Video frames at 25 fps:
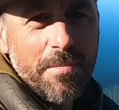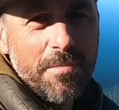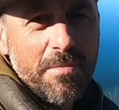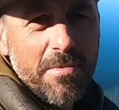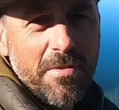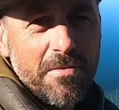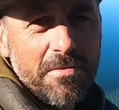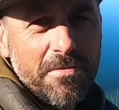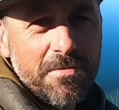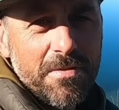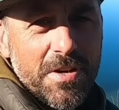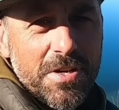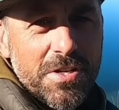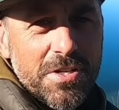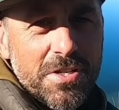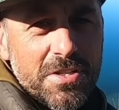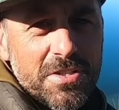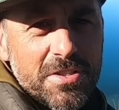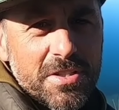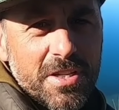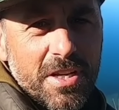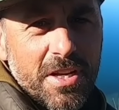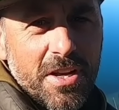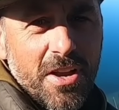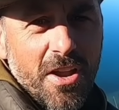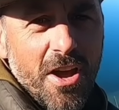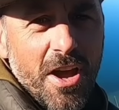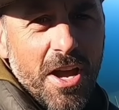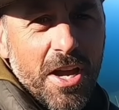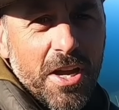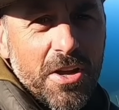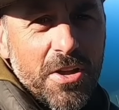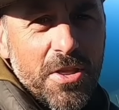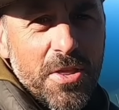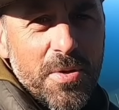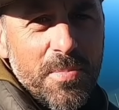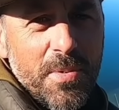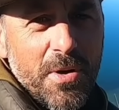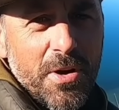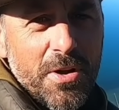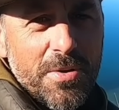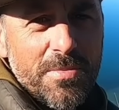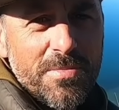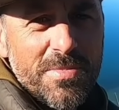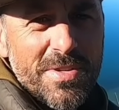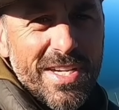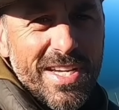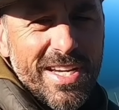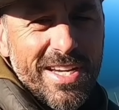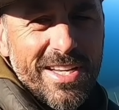number of fish you see lying on the
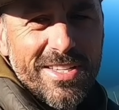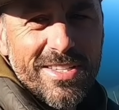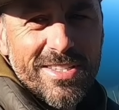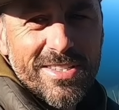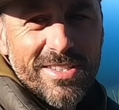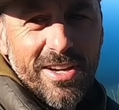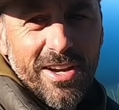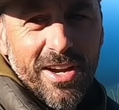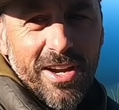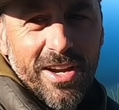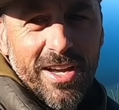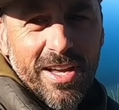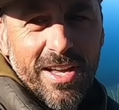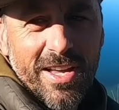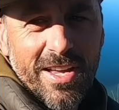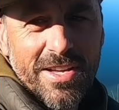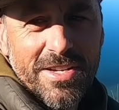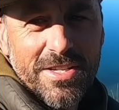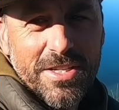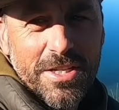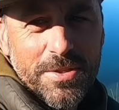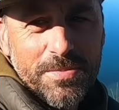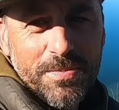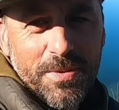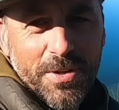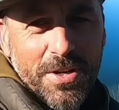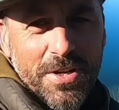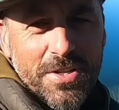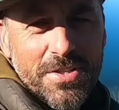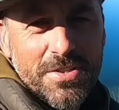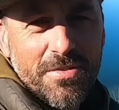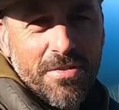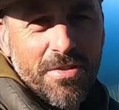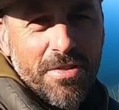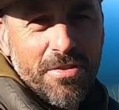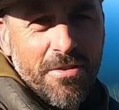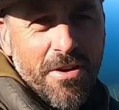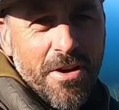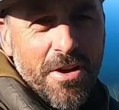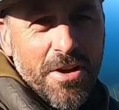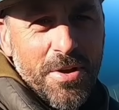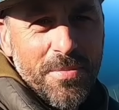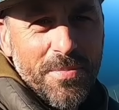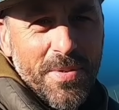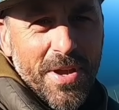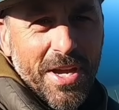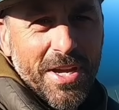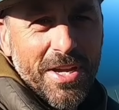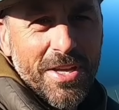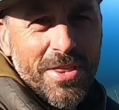bottom dead. So just because you've thrown
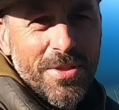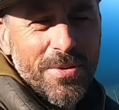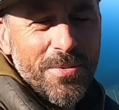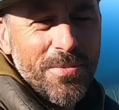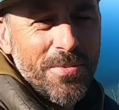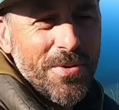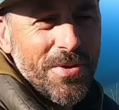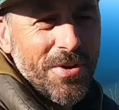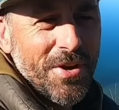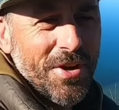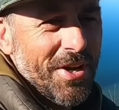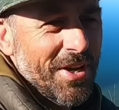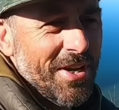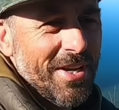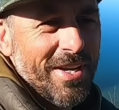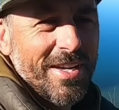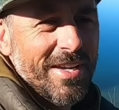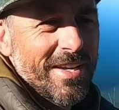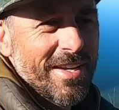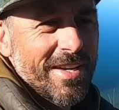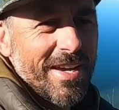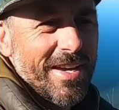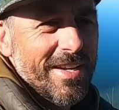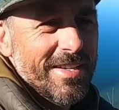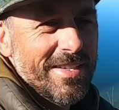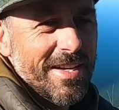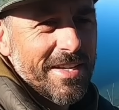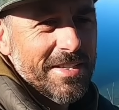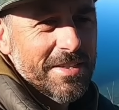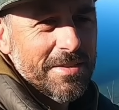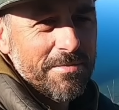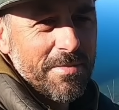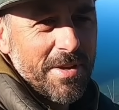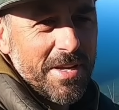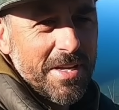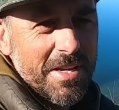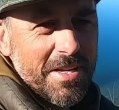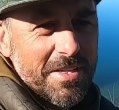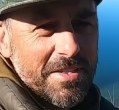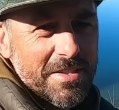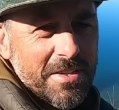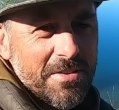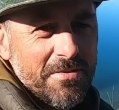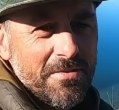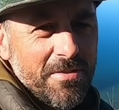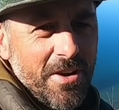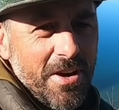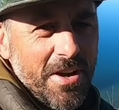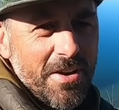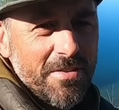it back in the water, it doesn't mean it
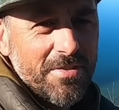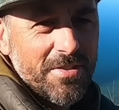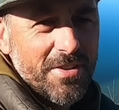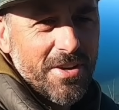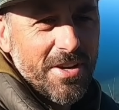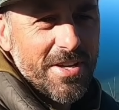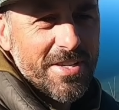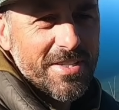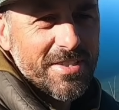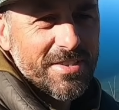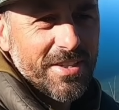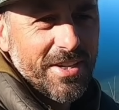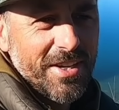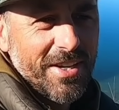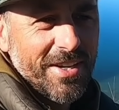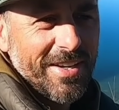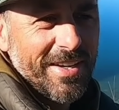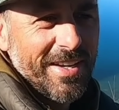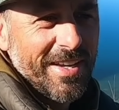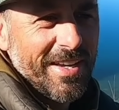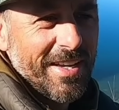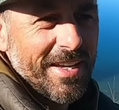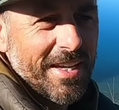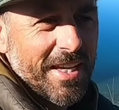survived, guys. So